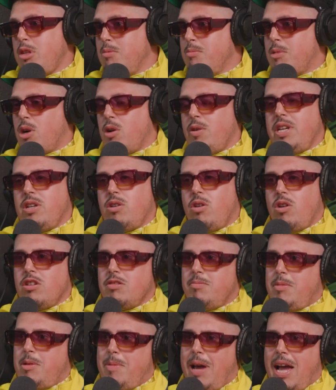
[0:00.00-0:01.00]
Bro, he
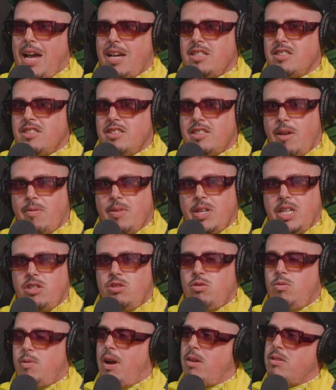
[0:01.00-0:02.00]
calls me back in
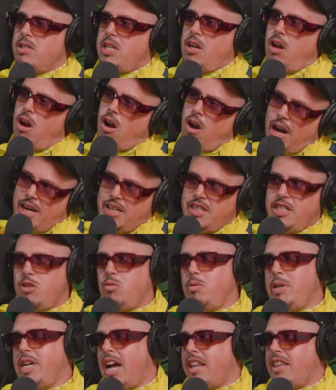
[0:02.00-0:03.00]
72 hours. Like, all right, D,
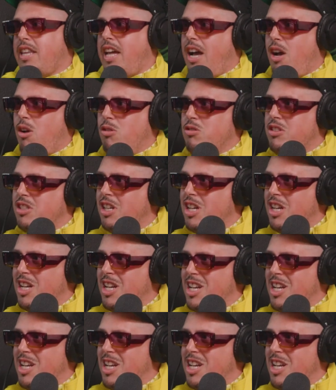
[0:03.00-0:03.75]
we got the house.